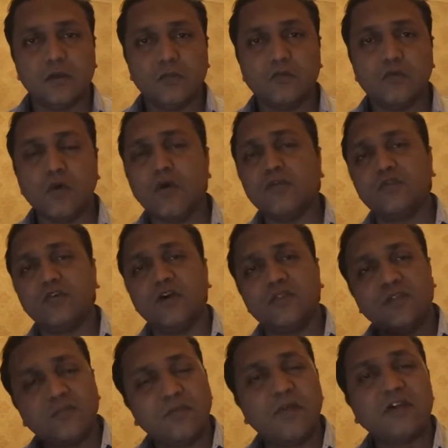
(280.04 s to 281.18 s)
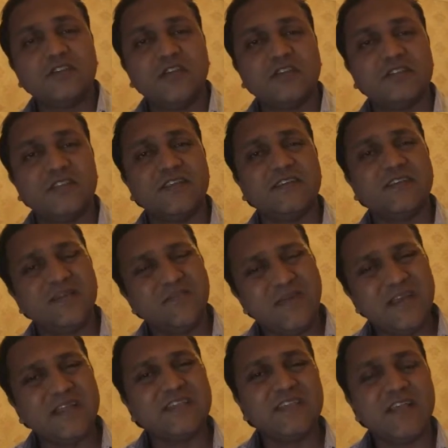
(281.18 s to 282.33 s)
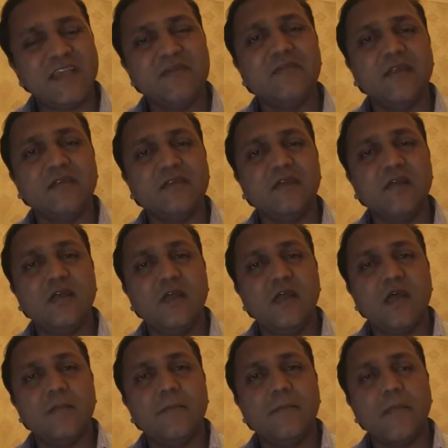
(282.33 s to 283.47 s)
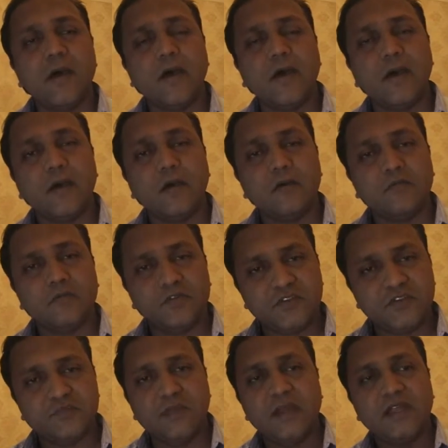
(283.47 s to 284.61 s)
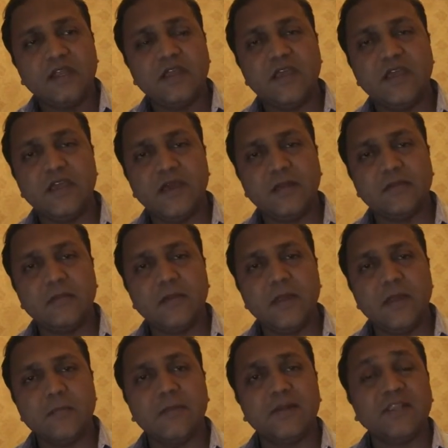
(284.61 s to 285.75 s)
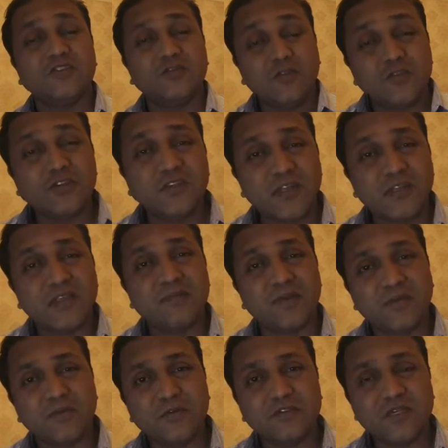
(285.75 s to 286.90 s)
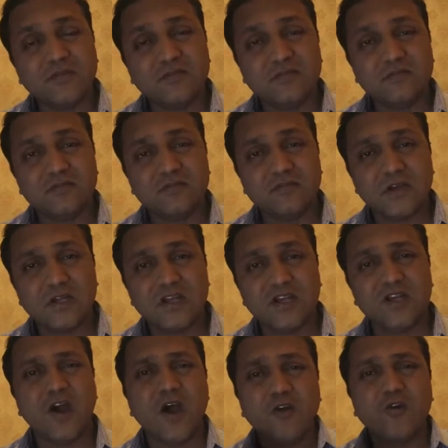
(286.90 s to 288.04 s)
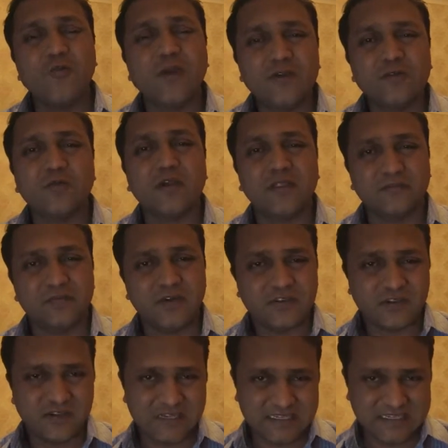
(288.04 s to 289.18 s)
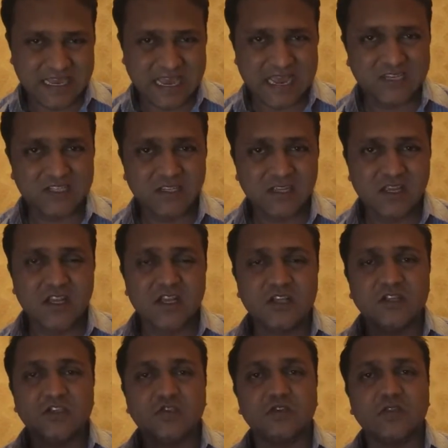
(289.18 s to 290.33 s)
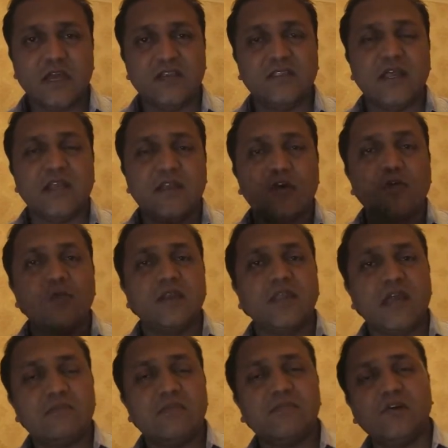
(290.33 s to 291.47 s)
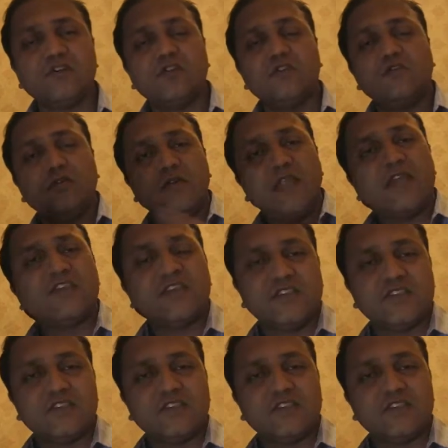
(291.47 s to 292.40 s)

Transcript: move out to other projects, there is a dependency element which is built in here. But the solution that they are proposing, document what the person understands so that that document can be passed on to the next